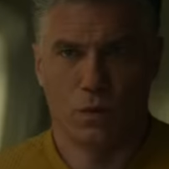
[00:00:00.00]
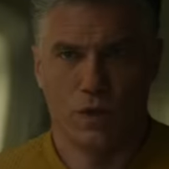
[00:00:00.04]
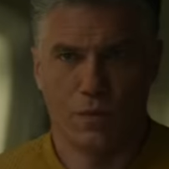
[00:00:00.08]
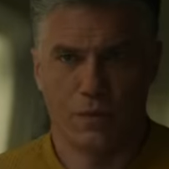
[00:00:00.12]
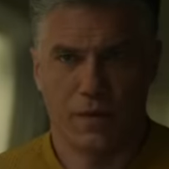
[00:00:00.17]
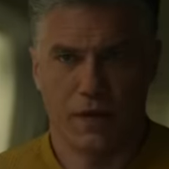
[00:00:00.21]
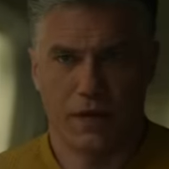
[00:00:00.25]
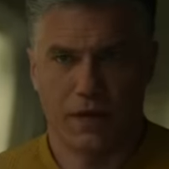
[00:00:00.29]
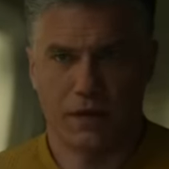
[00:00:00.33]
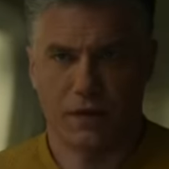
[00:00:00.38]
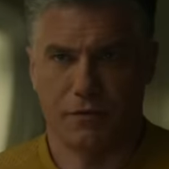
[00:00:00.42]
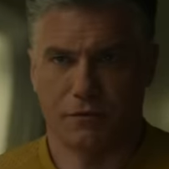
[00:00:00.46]
We
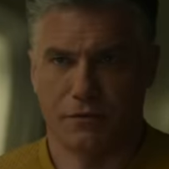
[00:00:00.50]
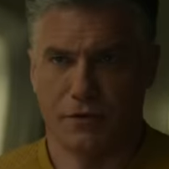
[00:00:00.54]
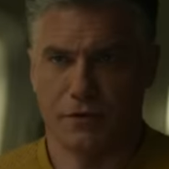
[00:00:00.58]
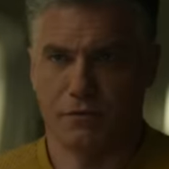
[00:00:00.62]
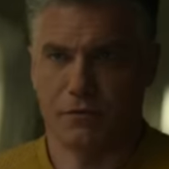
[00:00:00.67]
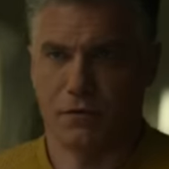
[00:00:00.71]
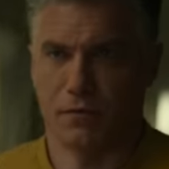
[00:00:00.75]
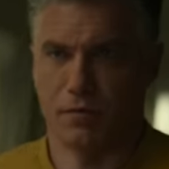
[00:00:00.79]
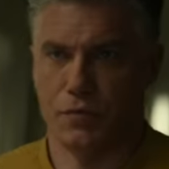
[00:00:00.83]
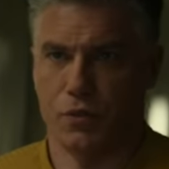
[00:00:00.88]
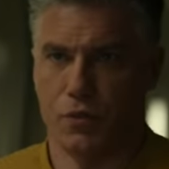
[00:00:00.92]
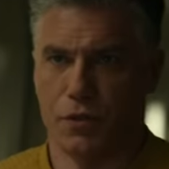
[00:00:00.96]
may have
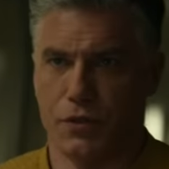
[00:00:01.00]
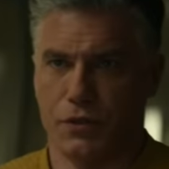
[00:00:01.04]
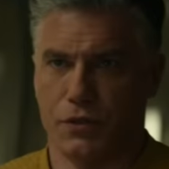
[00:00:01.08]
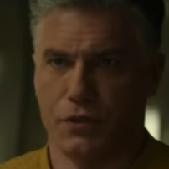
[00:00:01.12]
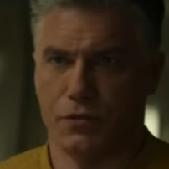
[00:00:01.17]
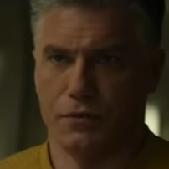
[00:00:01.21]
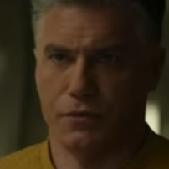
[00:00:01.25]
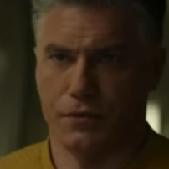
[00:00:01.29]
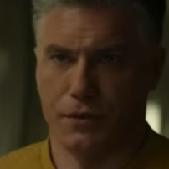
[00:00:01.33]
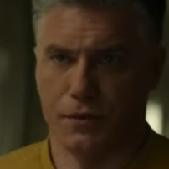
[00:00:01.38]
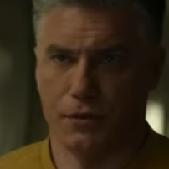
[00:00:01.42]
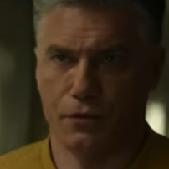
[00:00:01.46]
different points of
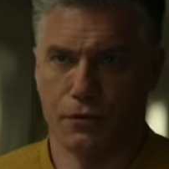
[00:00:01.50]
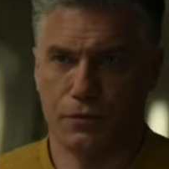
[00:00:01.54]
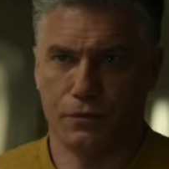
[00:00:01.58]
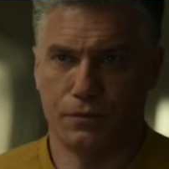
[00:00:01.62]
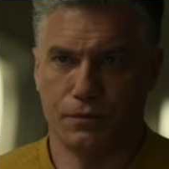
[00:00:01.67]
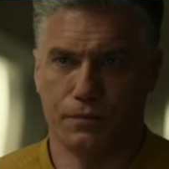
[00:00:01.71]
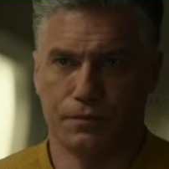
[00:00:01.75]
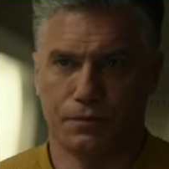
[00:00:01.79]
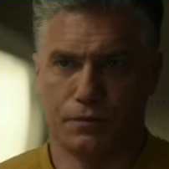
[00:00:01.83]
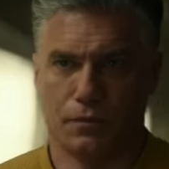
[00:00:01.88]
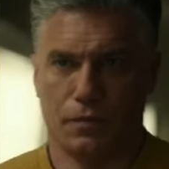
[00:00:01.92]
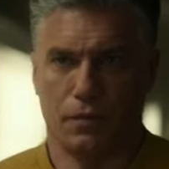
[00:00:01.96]
view,
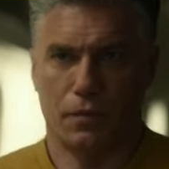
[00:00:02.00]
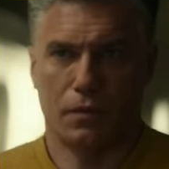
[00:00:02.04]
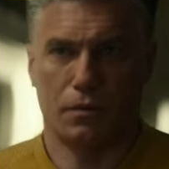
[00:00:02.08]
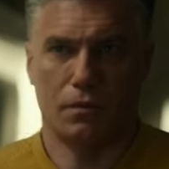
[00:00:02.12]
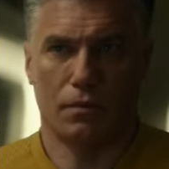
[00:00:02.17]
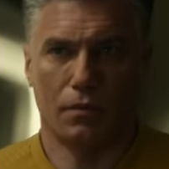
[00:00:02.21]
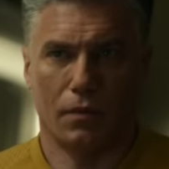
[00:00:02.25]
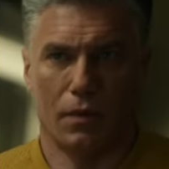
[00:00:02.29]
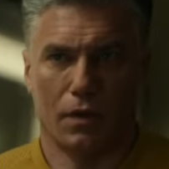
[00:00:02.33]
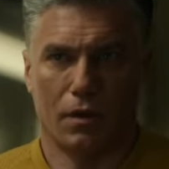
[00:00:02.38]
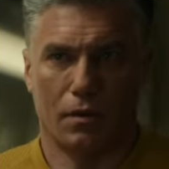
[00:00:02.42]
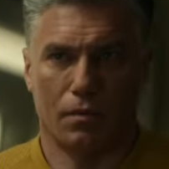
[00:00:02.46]

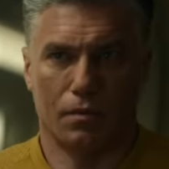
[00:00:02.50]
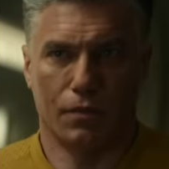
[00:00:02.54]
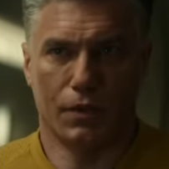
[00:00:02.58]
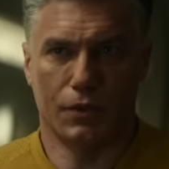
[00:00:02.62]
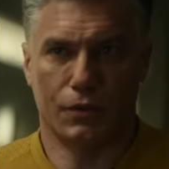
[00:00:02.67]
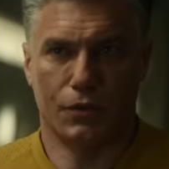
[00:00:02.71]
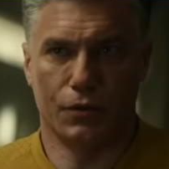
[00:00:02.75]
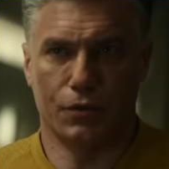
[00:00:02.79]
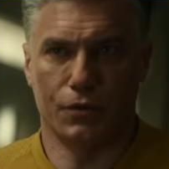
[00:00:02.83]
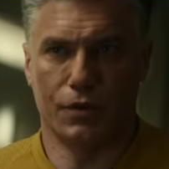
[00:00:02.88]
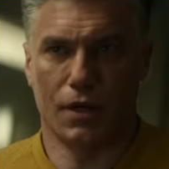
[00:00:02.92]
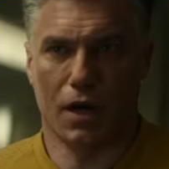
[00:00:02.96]
but
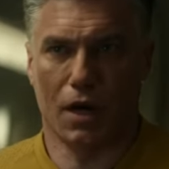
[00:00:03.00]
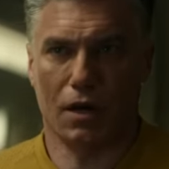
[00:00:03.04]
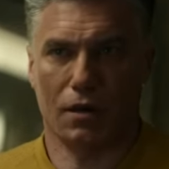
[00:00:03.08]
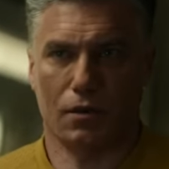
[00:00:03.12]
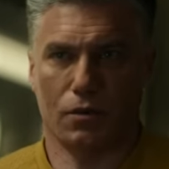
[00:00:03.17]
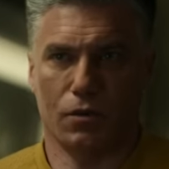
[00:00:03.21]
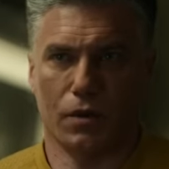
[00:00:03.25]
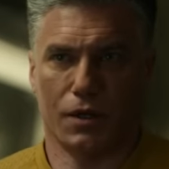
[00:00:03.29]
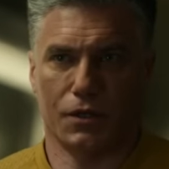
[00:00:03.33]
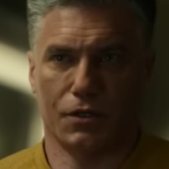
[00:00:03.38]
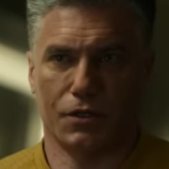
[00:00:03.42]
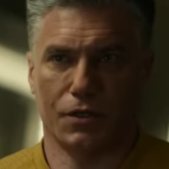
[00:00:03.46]
do not
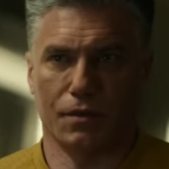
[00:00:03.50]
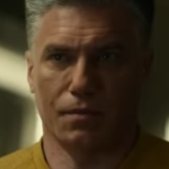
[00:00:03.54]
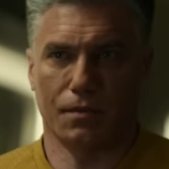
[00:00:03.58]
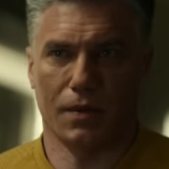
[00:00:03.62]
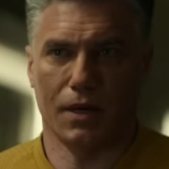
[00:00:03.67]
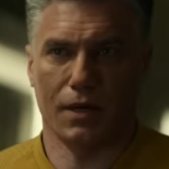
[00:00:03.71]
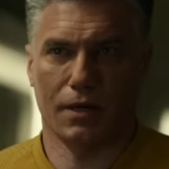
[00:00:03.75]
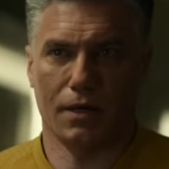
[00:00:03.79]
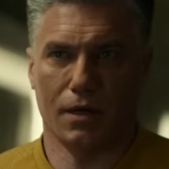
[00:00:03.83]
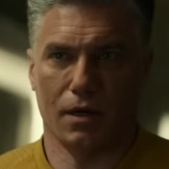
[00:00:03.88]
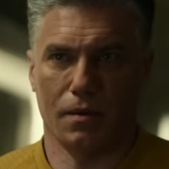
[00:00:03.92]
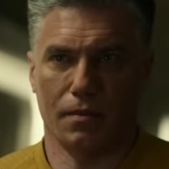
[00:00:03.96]
question my
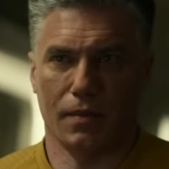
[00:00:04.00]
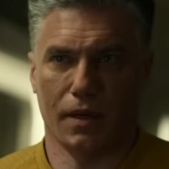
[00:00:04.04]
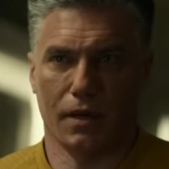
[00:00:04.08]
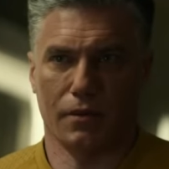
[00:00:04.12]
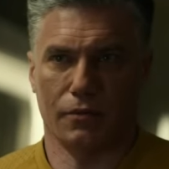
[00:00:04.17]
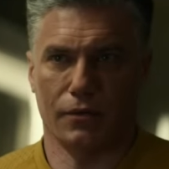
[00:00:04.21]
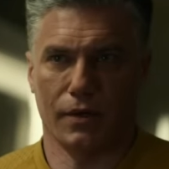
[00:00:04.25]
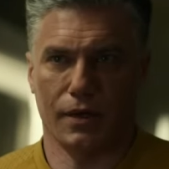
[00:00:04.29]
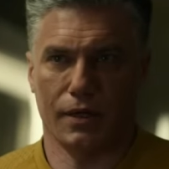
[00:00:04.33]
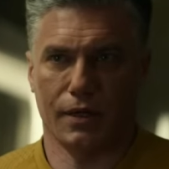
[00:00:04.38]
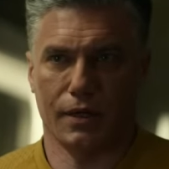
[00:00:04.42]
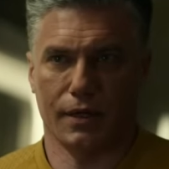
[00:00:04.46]
combat
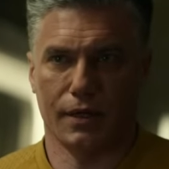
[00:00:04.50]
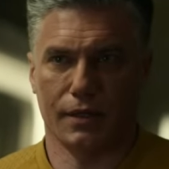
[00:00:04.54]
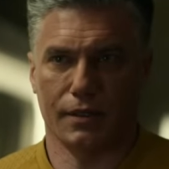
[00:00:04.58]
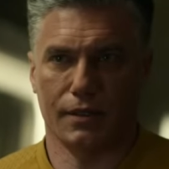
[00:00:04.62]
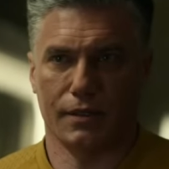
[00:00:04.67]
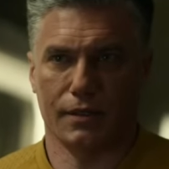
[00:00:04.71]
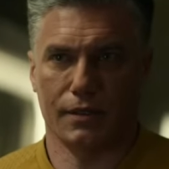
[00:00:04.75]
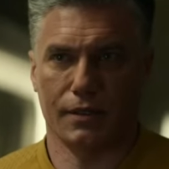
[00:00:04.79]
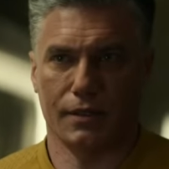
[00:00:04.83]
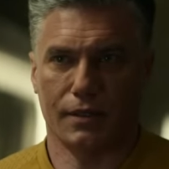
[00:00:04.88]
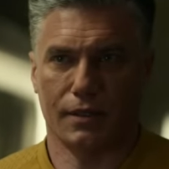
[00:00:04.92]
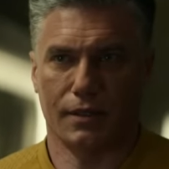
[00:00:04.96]

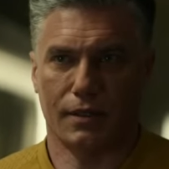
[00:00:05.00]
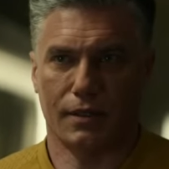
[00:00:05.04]
readiness,